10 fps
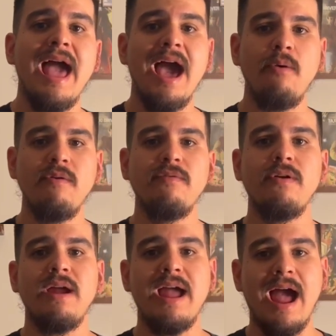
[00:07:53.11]

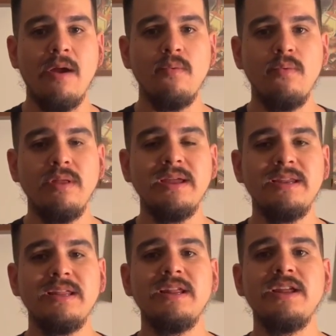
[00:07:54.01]
However, I really
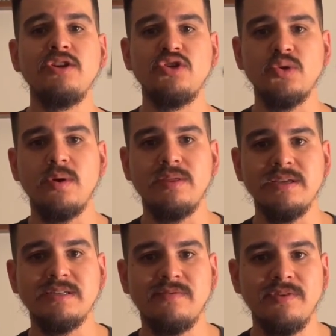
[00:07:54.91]
did enjoy
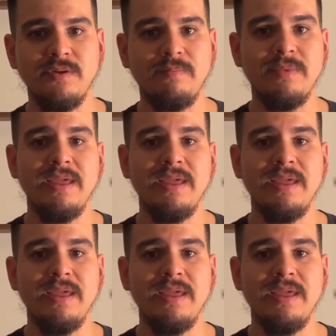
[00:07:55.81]
this film.